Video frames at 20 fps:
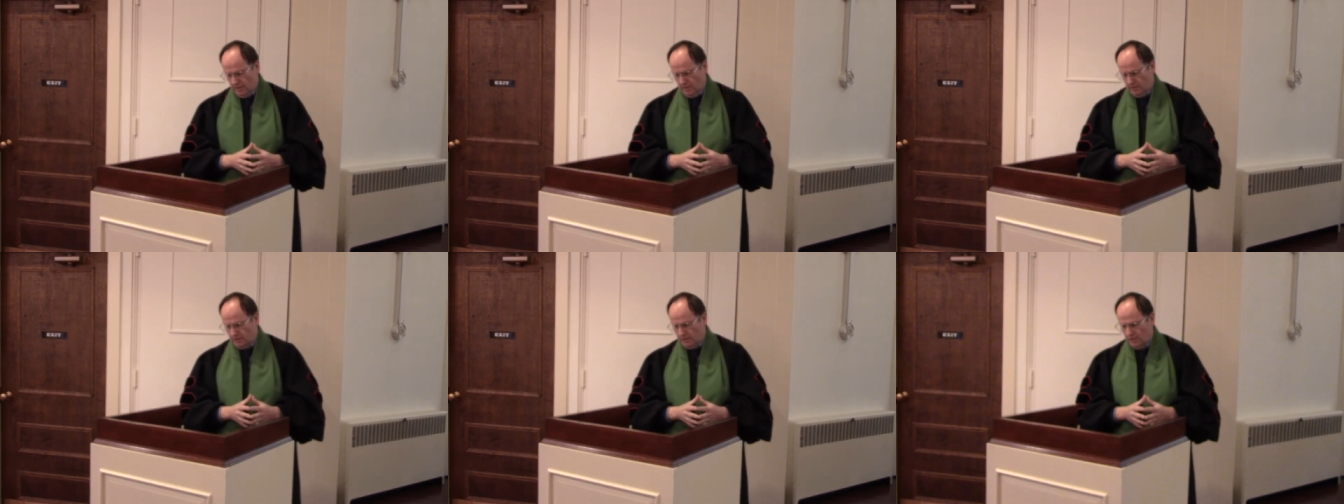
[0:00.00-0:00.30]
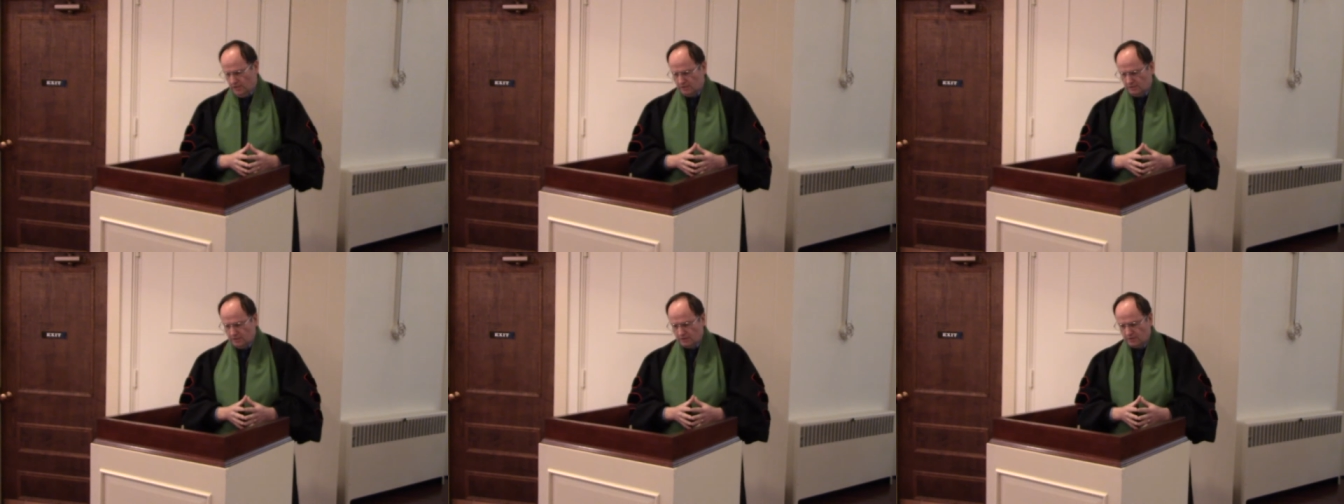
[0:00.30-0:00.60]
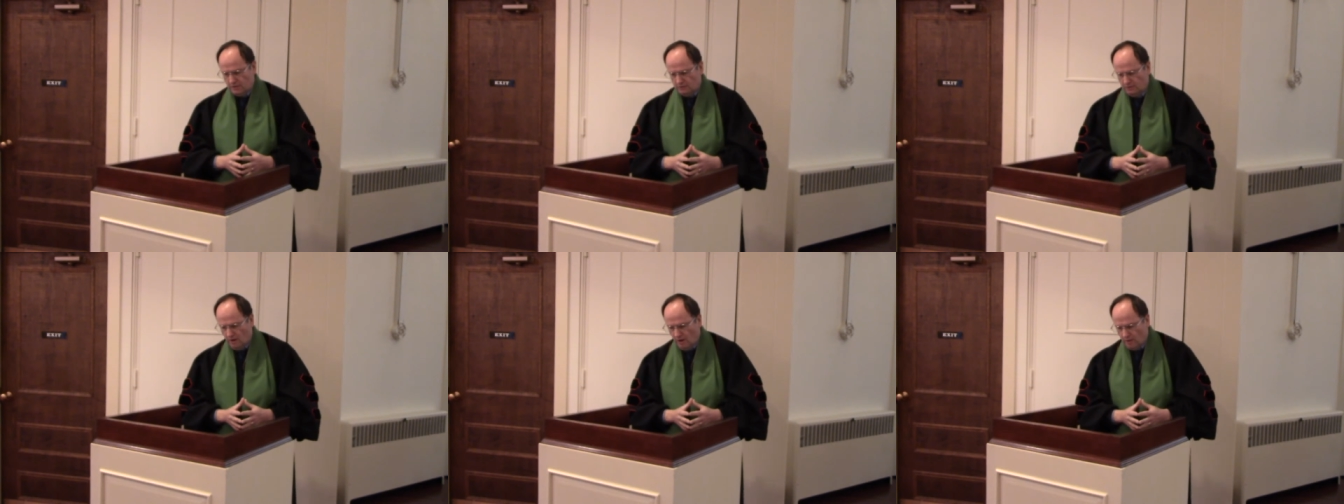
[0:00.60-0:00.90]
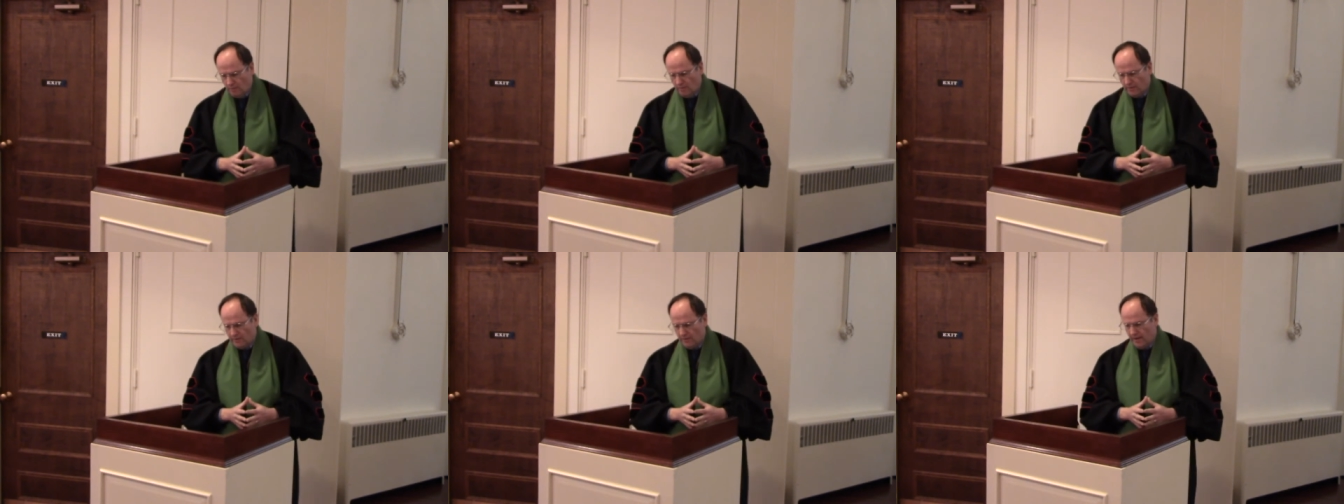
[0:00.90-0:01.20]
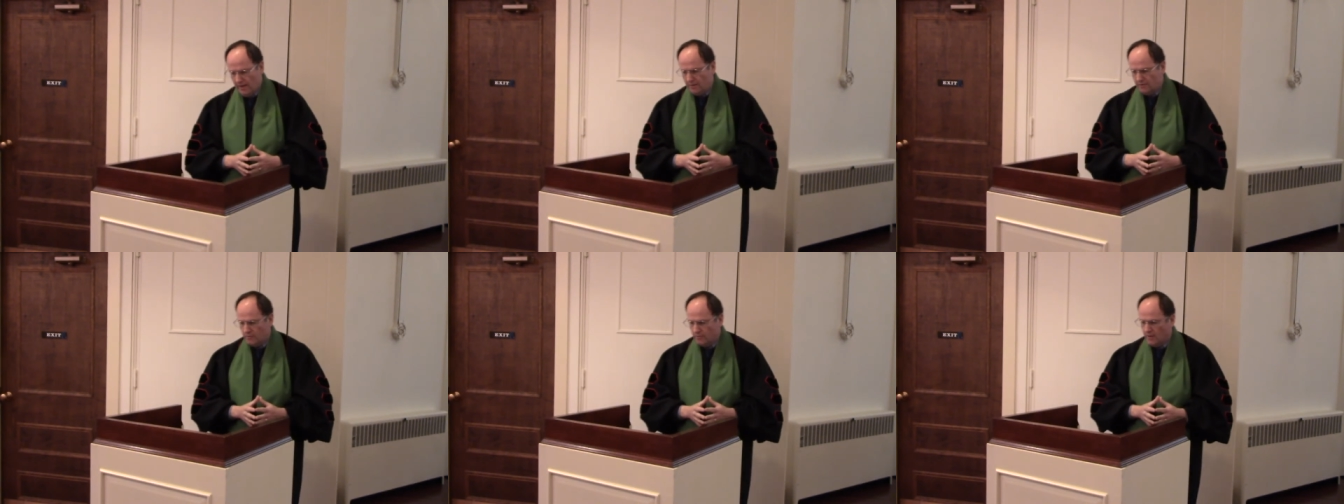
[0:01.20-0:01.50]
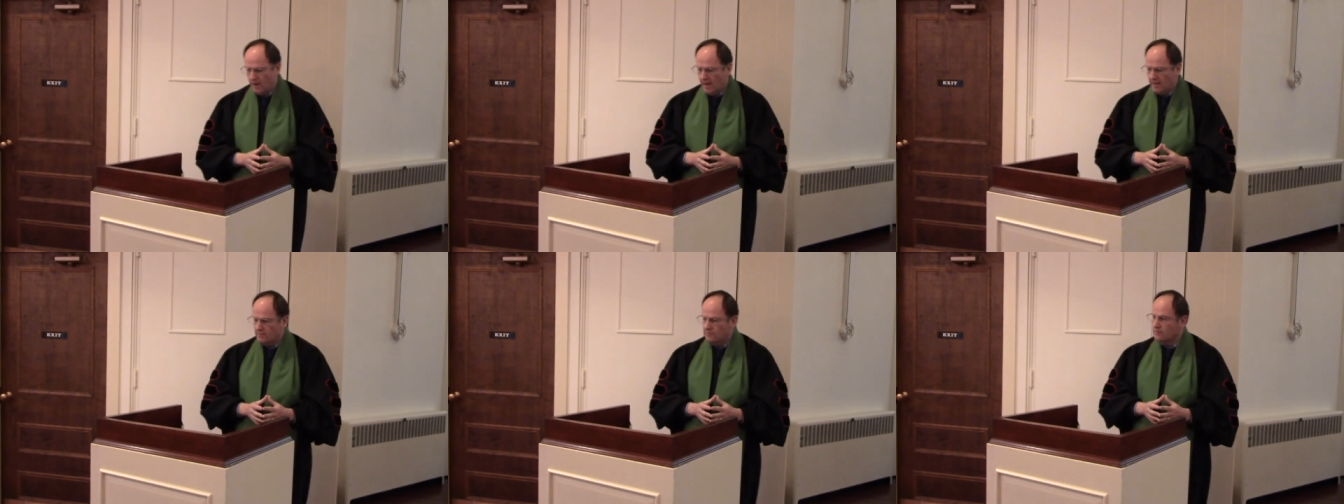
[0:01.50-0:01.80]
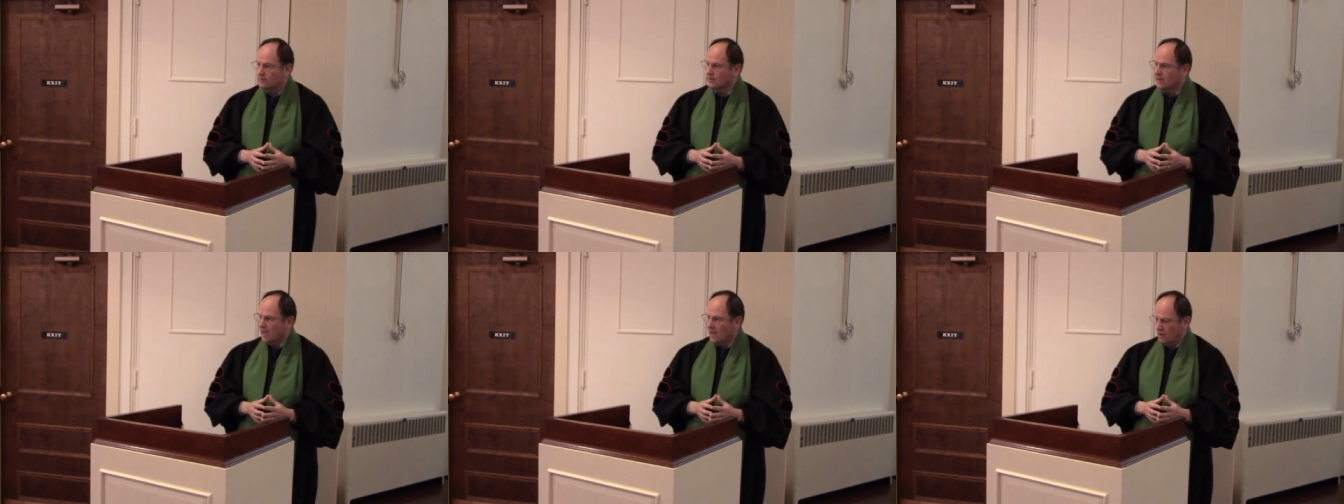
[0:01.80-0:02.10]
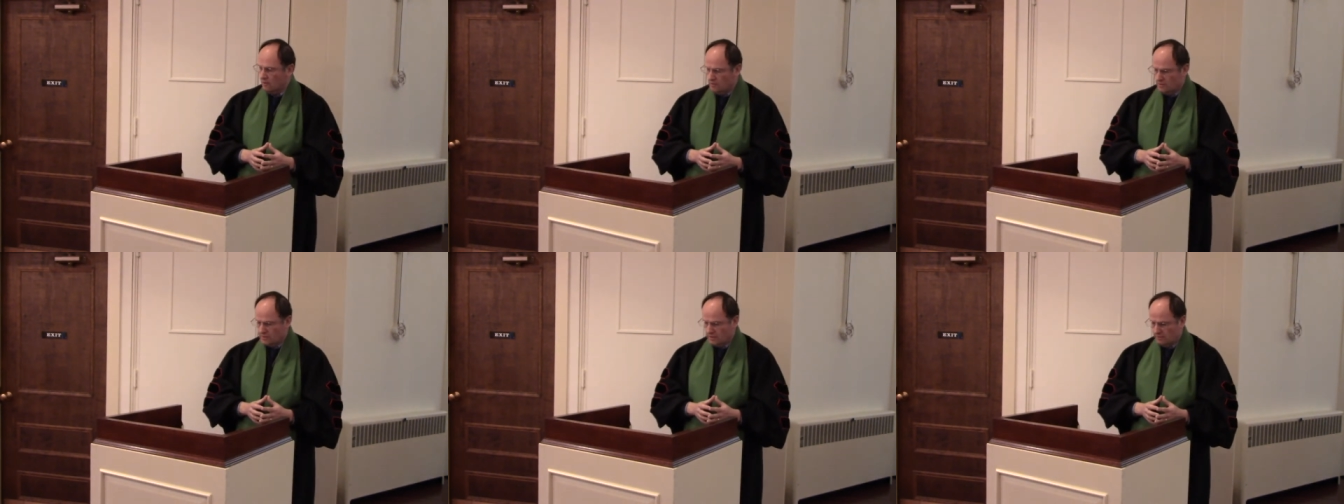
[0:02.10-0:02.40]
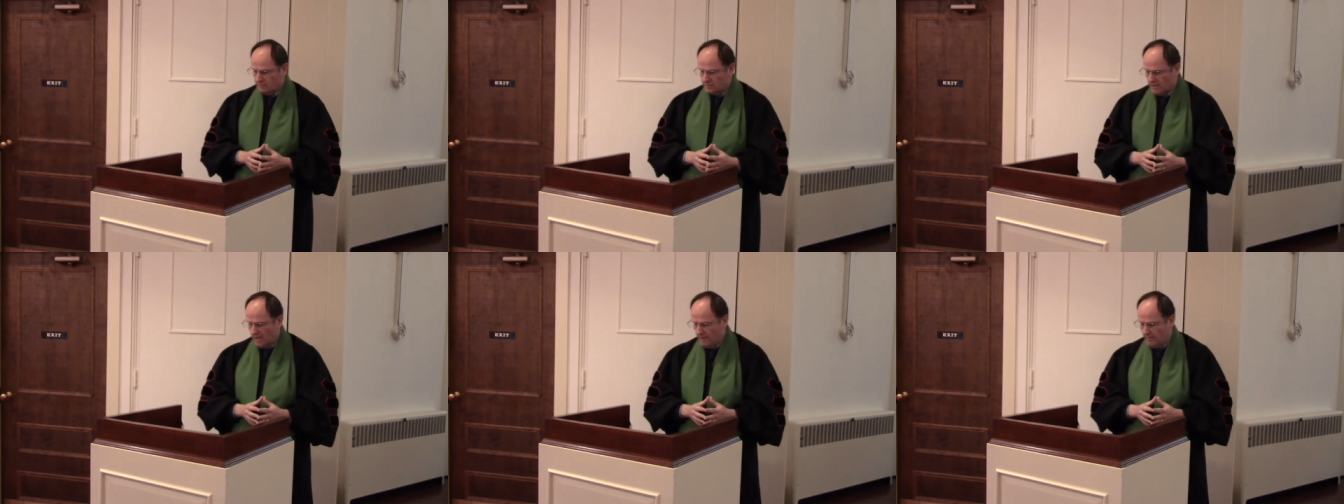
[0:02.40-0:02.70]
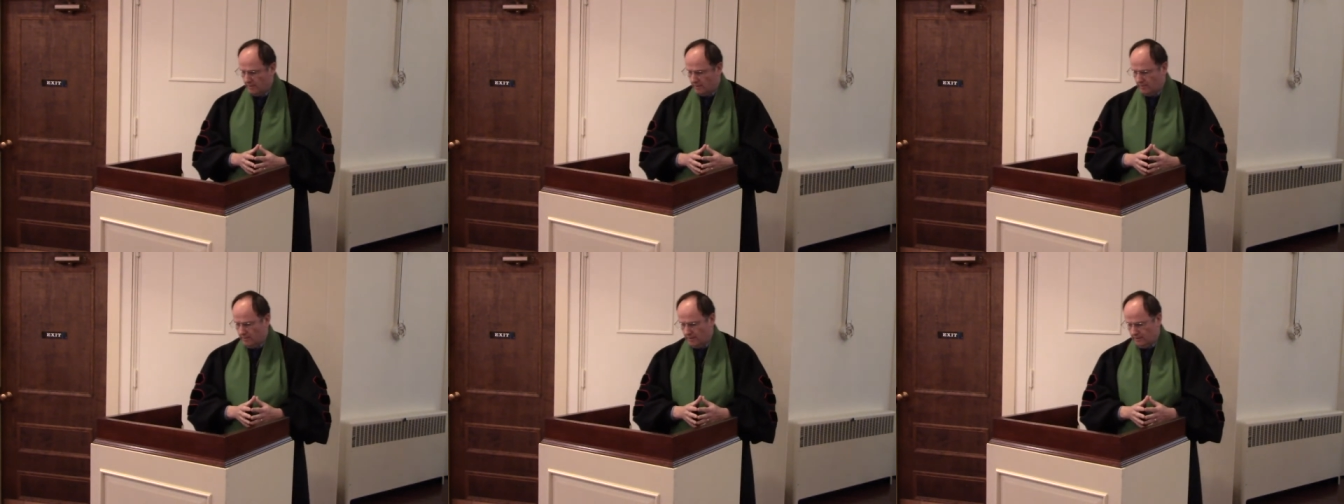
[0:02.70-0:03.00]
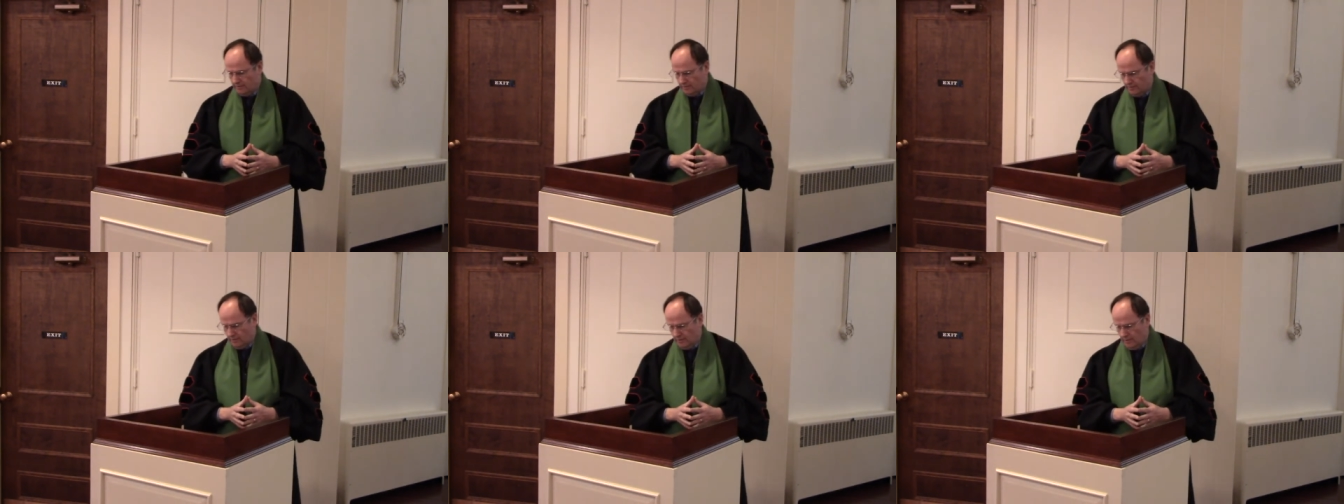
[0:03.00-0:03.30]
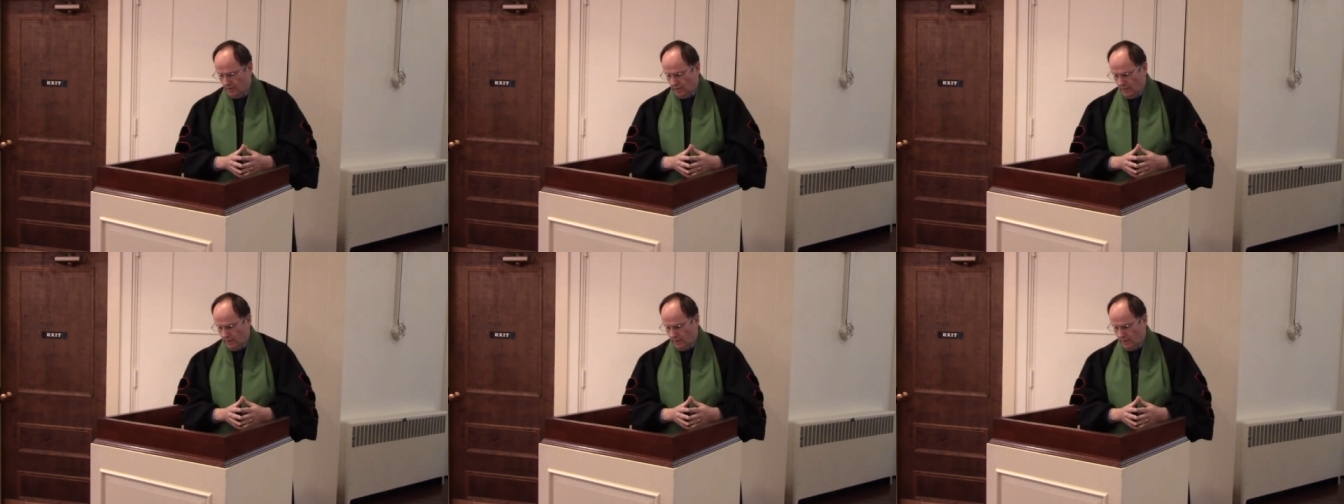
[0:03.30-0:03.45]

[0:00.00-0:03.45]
Jesus, along with Andrew, entered the house of Simon Peter,